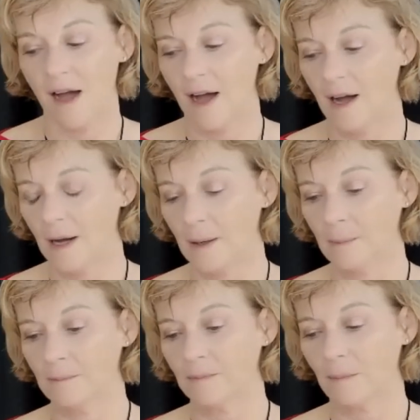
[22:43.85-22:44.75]

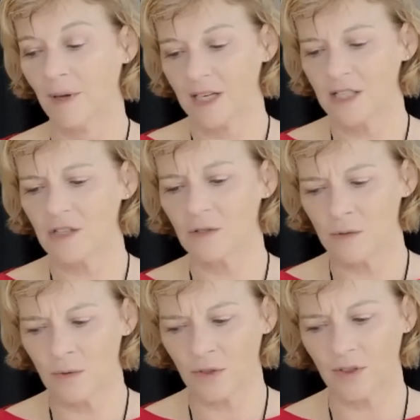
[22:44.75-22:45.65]
But I
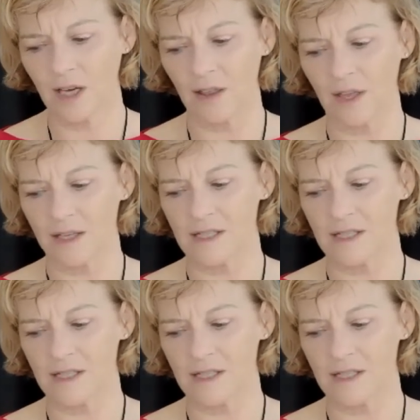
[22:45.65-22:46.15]
do think that